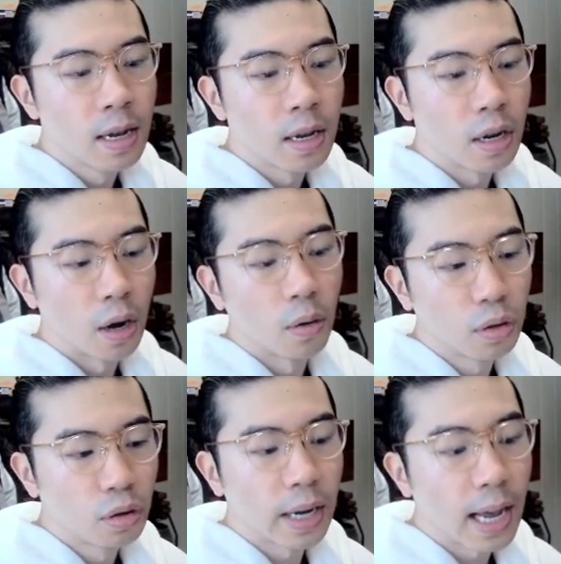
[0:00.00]
you know,
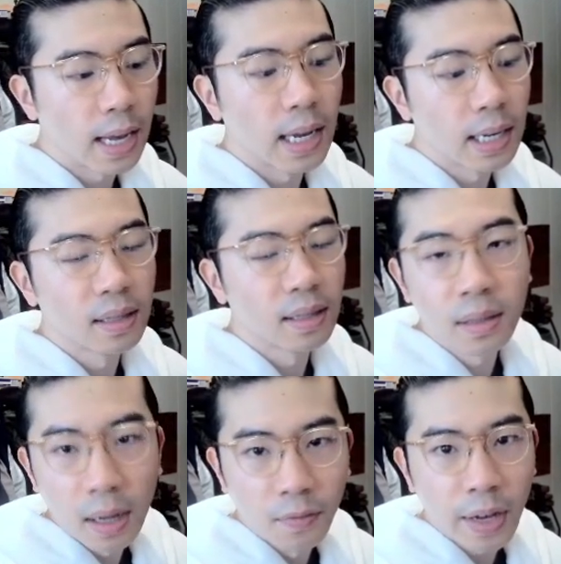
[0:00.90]
today is a
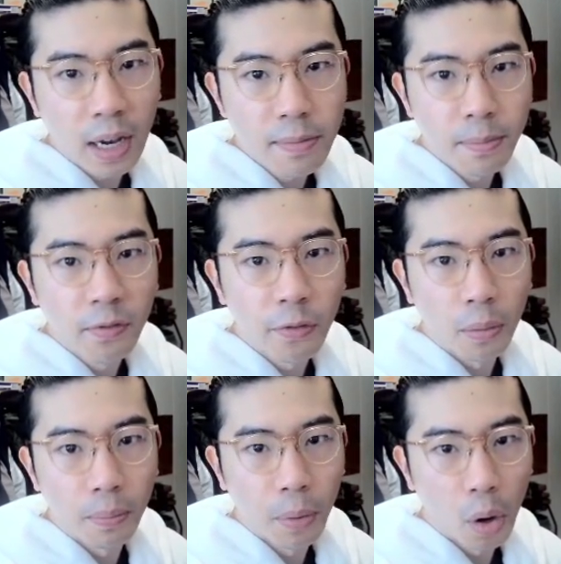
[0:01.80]
Sunday
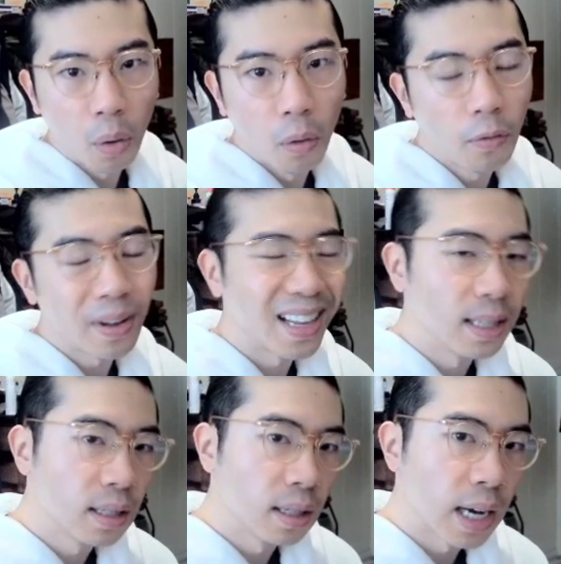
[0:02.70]
for both
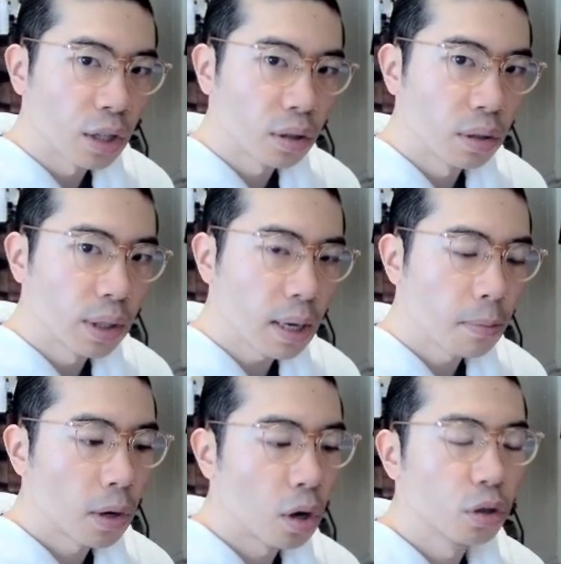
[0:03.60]
internationally,
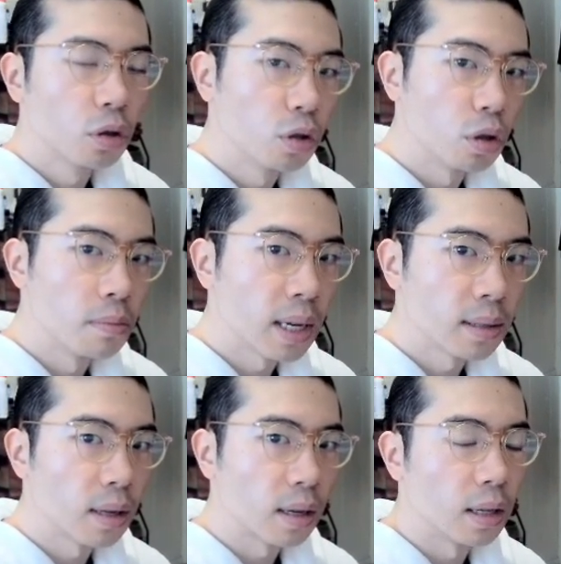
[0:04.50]
but also
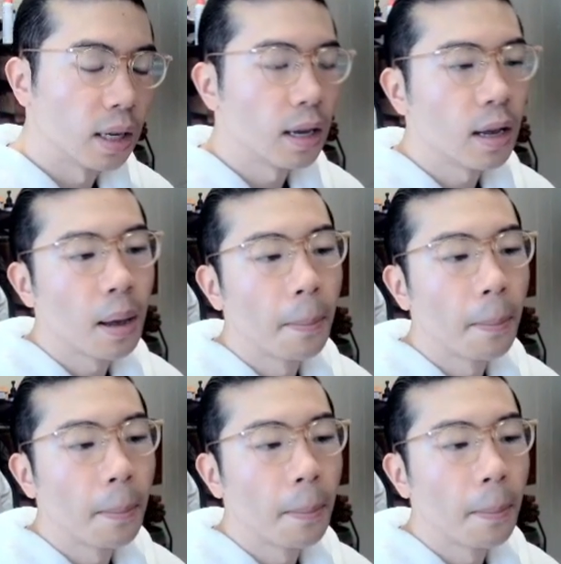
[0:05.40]
domestically,